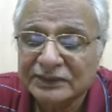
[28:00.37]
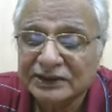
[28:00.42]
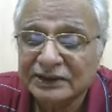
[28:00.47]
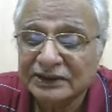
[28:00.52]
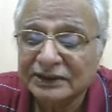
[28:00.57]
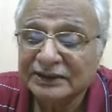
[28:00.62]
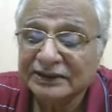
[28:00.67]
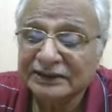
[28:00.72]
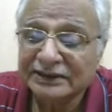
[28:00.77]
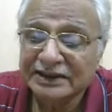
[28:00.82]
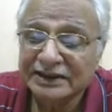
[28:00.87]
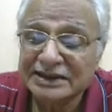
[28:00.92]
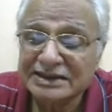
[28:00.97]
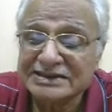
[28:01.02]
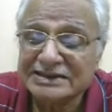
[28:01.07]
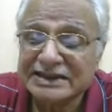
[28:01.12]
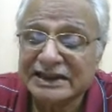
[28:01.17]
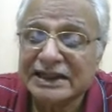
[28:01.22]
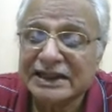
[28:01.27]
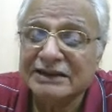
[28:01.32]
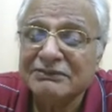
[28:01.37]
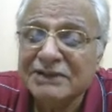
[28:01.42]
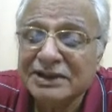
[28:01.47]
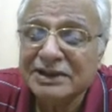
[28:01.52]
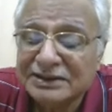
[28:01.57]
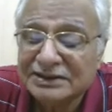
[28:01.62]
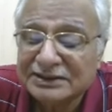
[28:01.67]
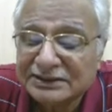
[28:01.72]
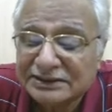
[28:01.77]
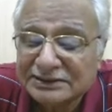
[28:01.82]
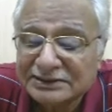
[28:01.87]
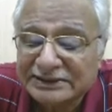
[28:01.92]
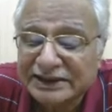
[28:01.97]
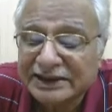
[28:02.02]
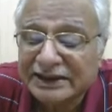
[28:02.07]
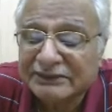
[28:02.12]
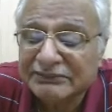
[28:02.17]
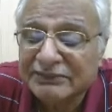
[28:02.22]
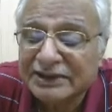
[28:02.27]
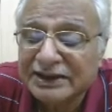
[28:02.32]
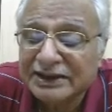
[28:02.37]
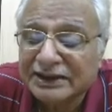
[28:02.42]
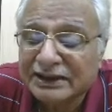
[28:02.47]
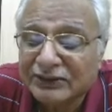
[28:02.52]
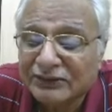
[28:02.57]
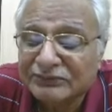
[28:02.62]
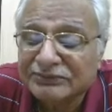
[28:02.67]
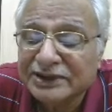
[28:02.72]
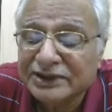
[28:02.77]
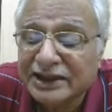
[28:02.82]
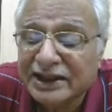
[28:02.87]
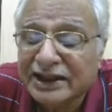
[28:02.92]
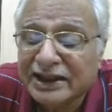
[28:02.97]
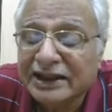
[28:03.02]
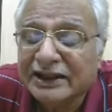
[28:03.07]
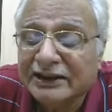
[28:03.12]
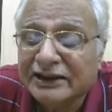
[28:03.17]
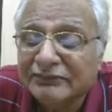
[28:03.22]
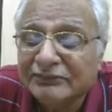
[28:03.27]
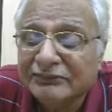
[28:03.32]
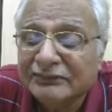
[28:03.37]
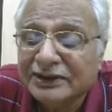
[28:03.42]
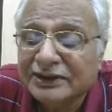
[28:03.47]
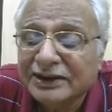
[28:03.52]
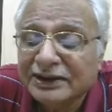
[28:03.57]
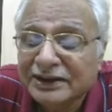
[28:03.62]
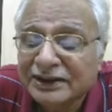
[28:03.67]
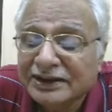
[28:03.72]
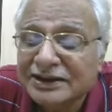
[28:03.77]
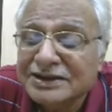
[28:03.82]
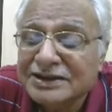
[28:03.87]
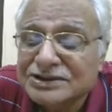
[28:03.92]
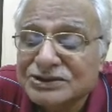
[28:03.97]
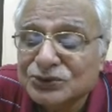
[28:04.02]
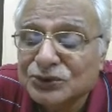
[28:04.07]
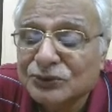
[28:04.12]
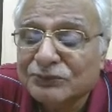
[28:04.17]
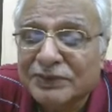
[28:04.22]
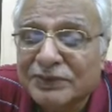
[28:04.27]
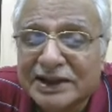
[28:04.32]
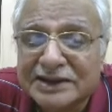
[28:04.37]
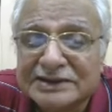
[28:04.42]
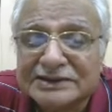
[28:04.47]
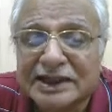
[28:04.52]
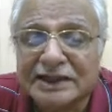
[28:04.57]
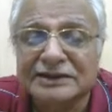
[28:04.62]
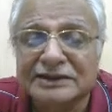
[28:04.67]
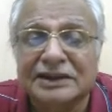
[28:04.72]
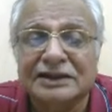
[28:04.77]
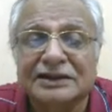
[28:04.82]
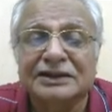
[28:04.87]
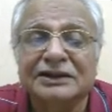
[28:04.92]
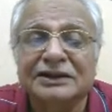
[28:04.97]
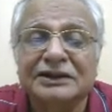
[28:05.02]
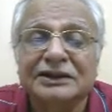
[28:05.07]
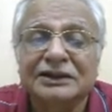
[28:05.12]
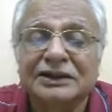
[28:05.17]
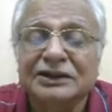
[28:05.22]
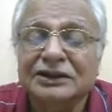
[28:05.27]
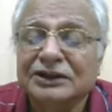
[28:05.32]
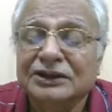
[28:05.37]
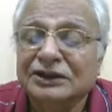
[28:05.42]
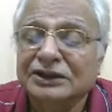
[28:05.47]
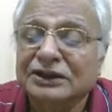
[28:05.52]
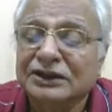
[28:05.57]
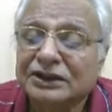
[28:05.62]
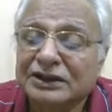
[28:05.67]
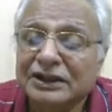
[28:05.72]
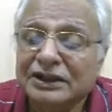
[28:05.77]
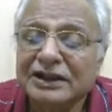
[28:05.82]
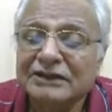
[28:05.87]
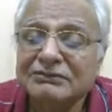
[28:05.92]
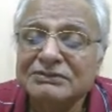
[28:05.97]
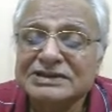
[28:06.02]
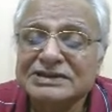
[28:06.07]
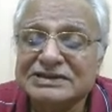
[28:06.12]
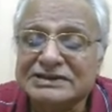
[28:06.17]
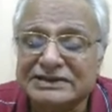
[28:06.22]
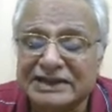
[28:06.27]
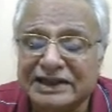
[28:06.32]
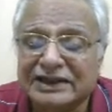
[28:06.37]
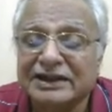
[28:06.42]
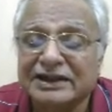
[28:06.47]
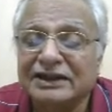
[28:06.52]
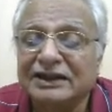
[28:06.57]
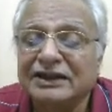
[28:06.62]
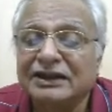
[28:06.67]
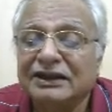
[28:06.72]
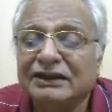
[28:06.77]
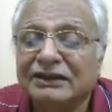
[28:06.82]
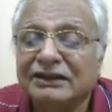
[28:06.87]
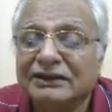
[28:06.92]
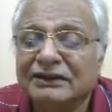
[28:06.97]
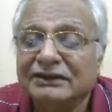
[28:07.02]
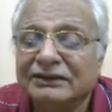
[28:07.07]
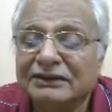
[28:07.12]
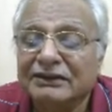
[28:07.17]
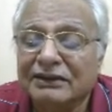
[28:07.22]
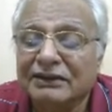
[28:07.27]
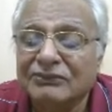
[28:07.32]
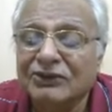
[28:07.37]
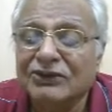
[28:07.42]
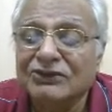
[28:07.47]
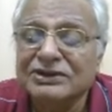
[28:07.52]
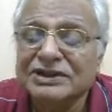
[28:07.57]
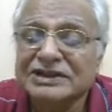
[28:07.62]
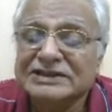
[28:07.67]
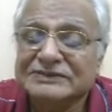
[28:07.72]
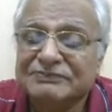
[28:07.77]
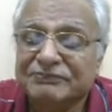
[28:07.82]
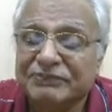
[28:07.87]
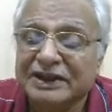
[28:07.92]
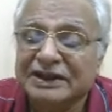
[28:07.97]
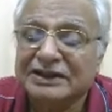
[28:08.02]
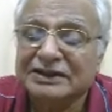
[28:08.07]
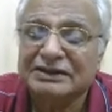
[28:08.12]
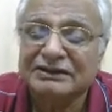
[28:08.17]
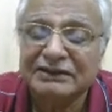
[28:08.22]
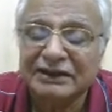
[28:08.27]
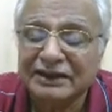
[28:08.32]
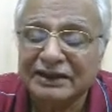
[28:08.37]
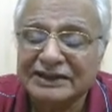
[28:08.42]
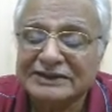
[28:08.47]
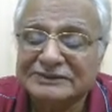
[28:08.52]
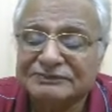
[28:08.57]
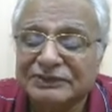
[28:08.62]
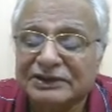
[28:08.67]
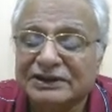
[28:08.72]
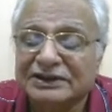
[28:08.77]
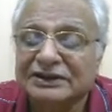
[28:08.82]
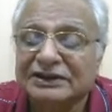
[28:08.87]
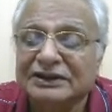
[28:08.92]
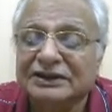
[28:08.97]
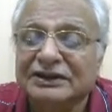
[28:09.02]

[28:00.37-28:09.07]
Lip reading: Then the settlement of the claim, it is two parts. Either the claim is settled, the amount is paid as per the